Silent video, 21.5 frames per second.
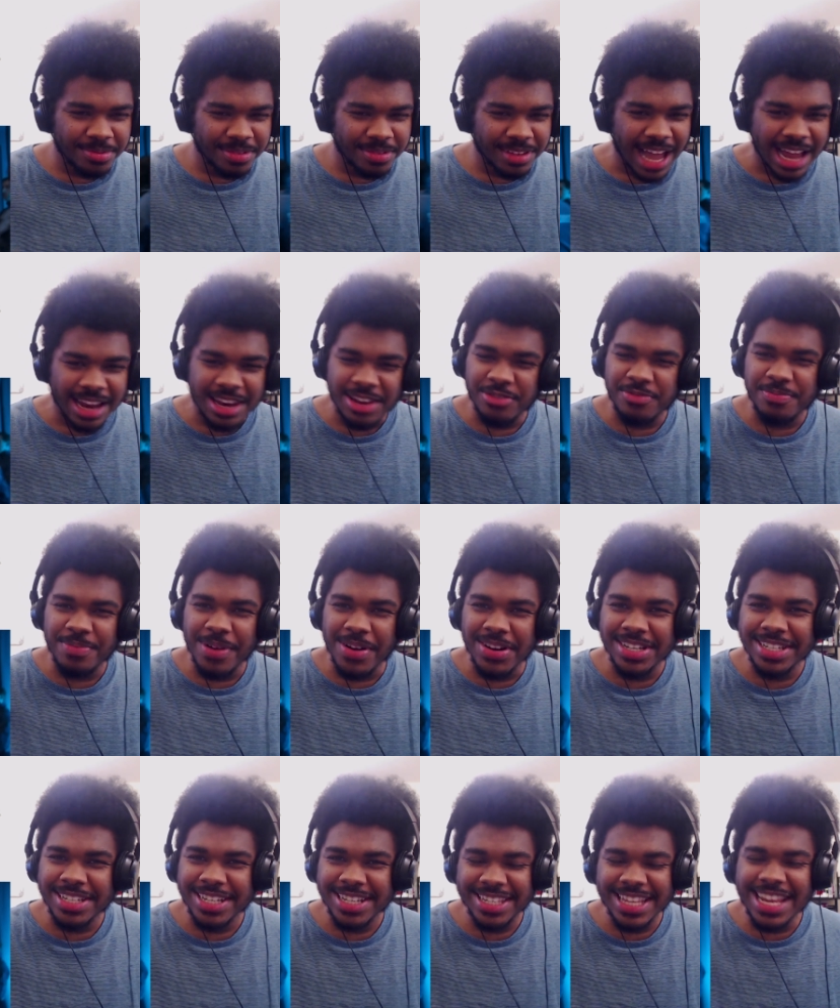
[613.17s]
I love
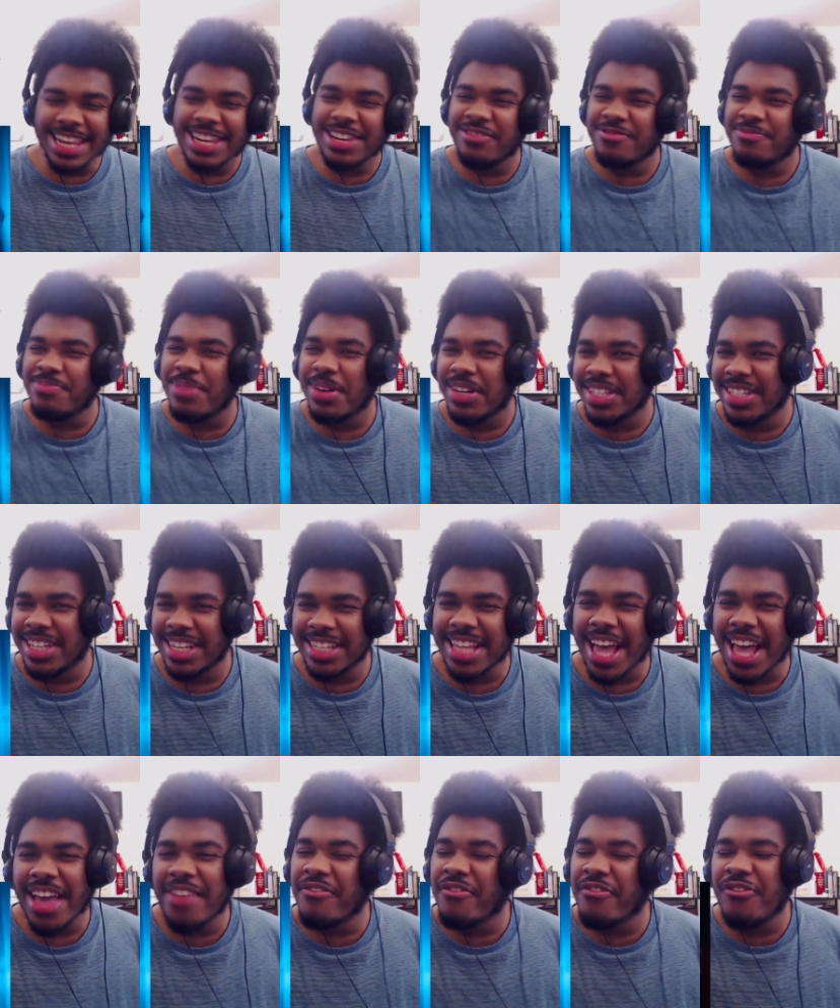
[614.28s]
politics. I love politics.
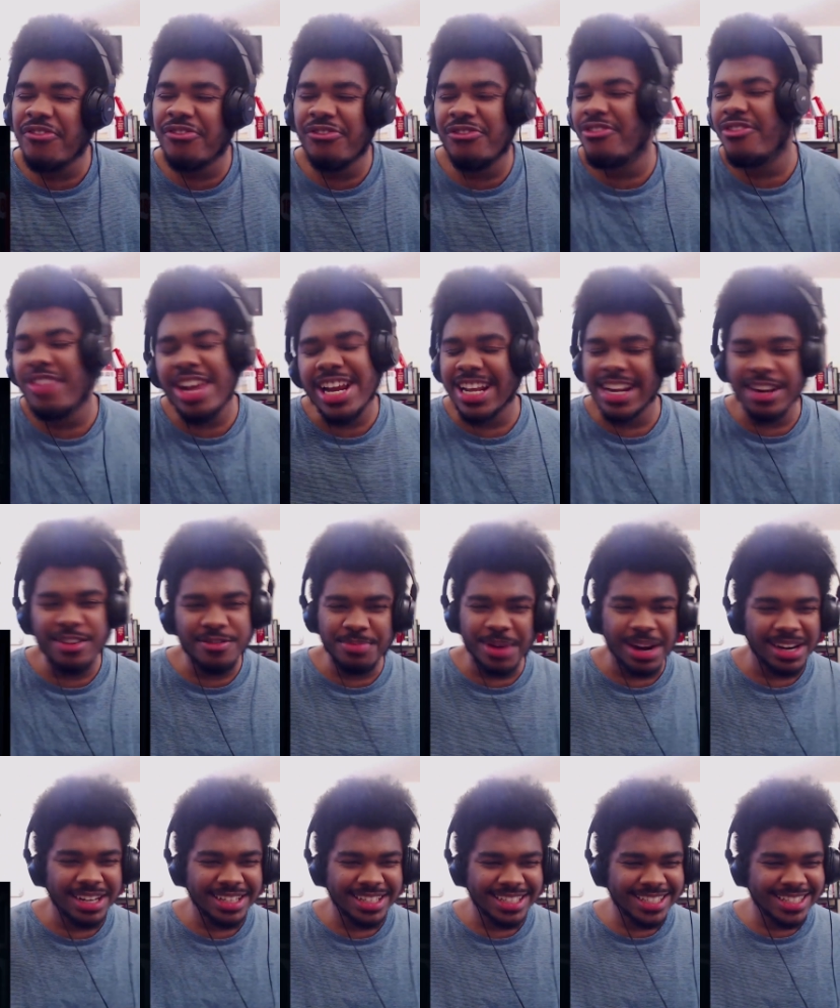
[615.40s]
I really love
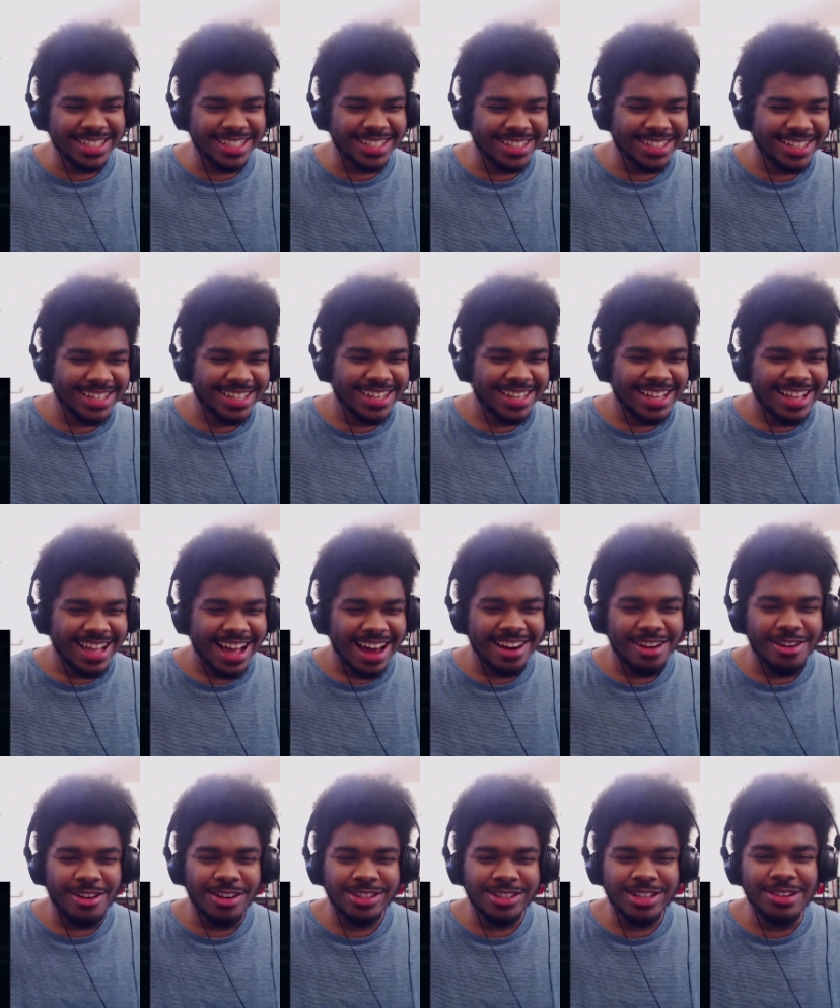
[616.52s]
politics. And I
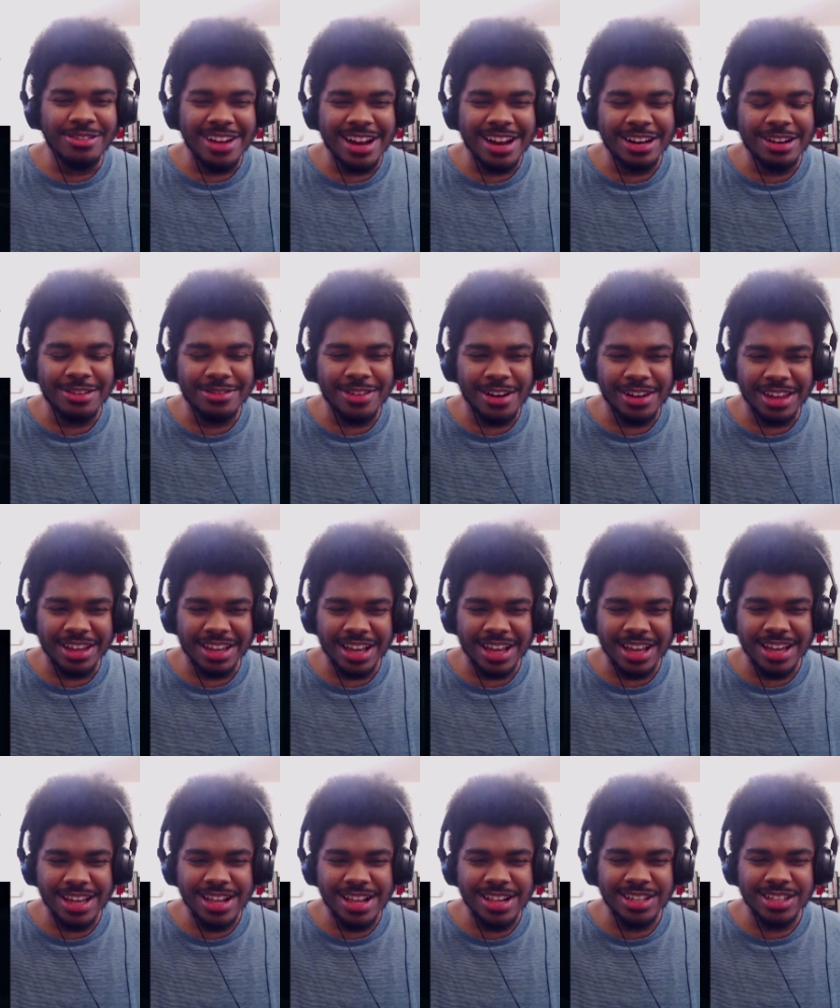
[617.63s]
also really love how like
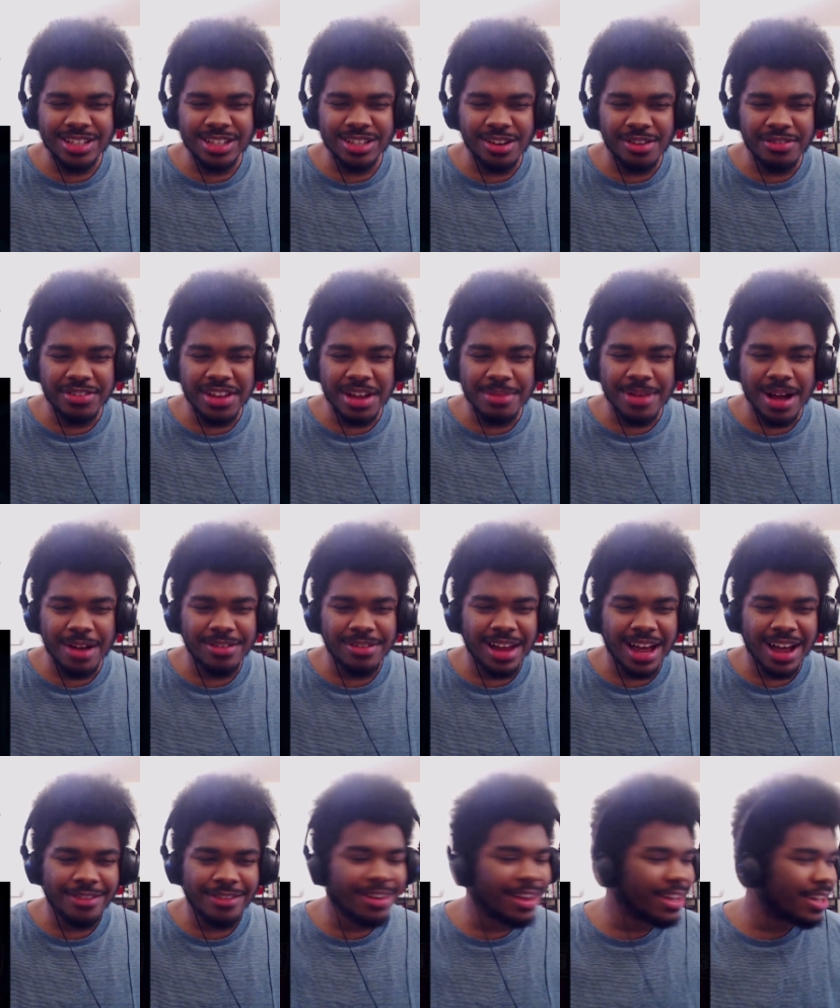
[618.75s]
each of them have
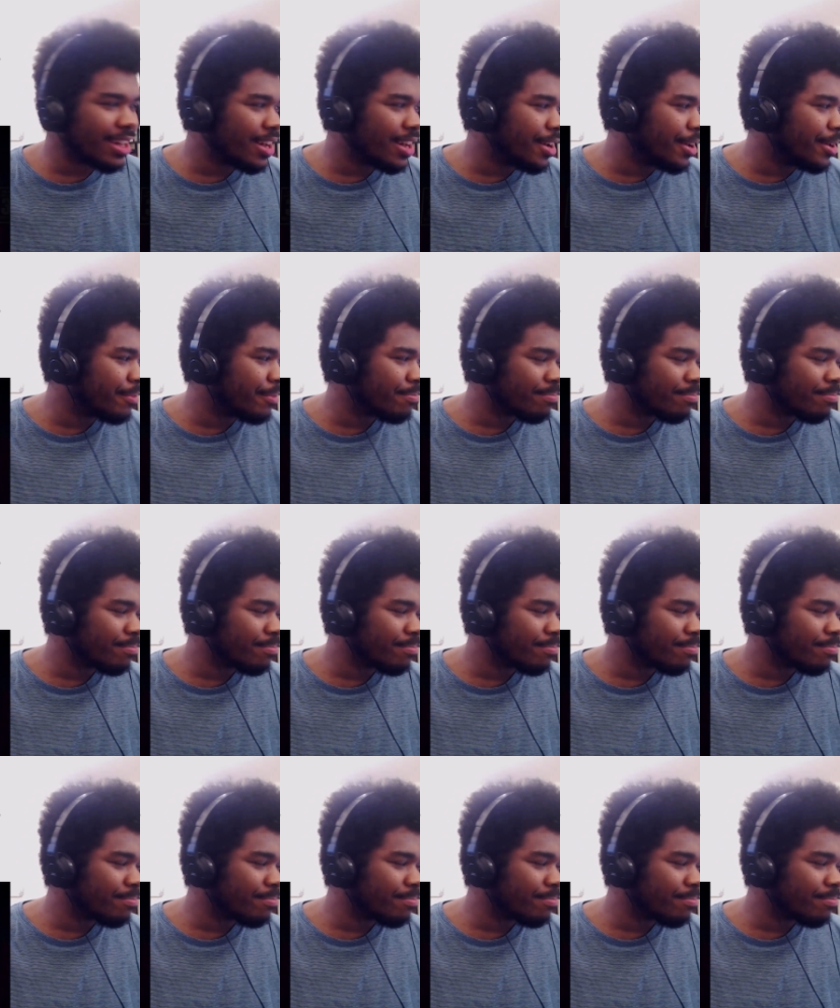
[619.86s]
have like a